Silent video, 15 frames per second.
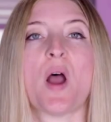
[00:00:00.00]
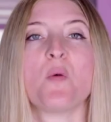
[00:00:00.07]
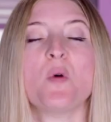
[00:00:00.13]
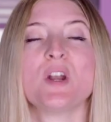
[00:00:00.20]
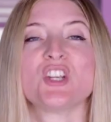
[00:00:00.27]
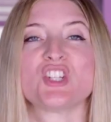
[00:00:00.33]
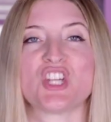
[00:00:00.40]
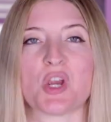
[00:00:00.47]
I
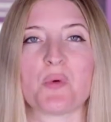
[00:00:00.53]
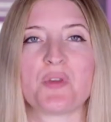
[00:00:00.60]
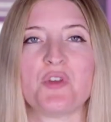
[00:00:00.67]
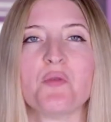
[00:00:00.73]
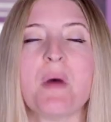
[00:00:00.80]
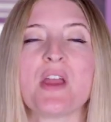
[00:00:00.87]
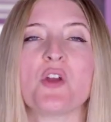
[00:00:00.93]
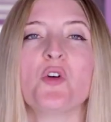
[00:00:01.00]
wanna share with
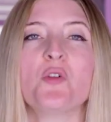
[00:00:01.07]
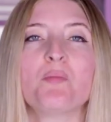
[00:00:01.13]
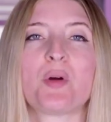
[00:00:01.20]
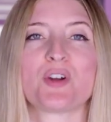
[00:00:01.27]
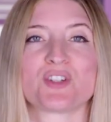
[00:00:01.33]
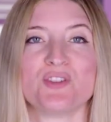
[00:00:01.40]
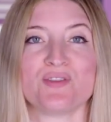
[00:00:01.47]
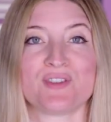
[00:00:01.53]
you my own
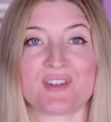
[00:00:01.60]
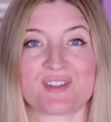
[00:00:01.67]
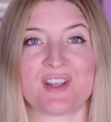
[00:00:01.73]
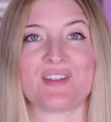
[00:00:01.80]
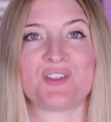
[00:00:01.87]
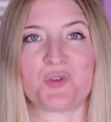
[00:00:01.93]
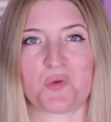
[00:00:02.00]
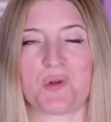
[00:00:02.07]
personal
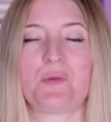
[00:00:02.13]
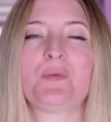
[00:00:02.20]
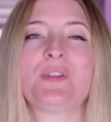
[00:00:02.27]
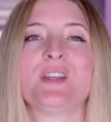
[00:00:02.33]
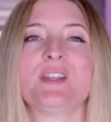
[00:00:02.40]
success story with